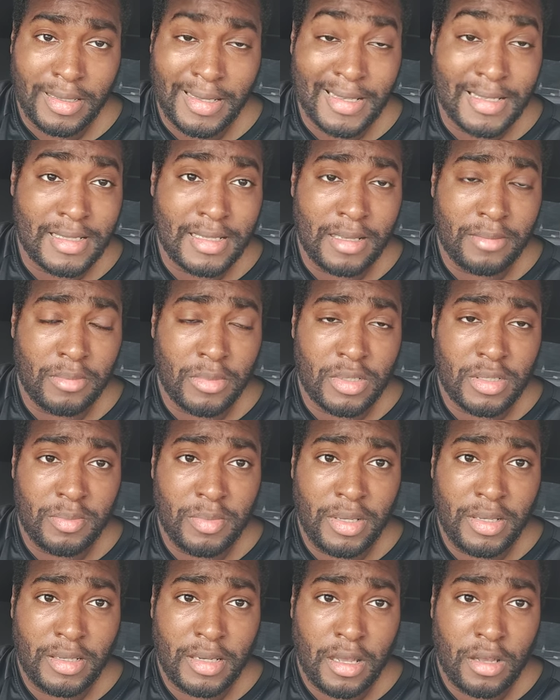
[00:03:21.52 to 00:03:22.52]
guess it must
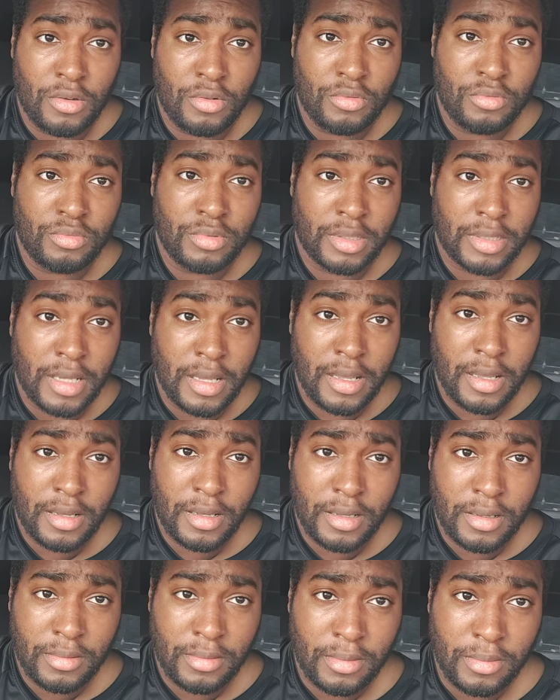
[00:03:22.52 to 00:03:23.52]
mean I own the car.
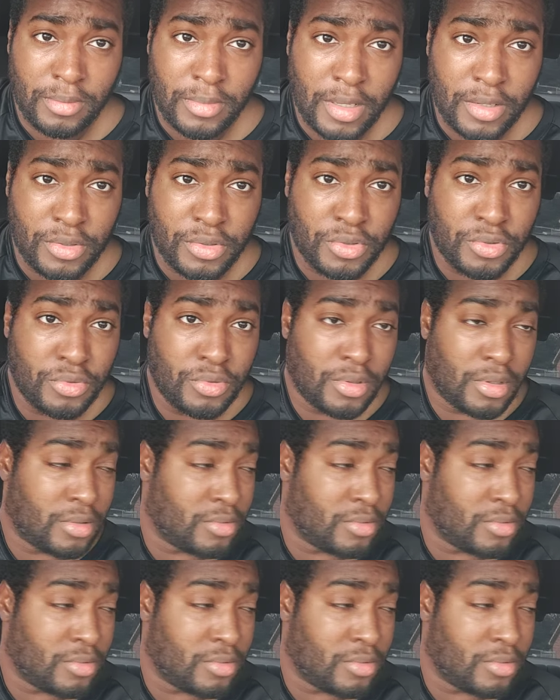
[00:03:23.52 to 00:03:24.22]
I'm not sure.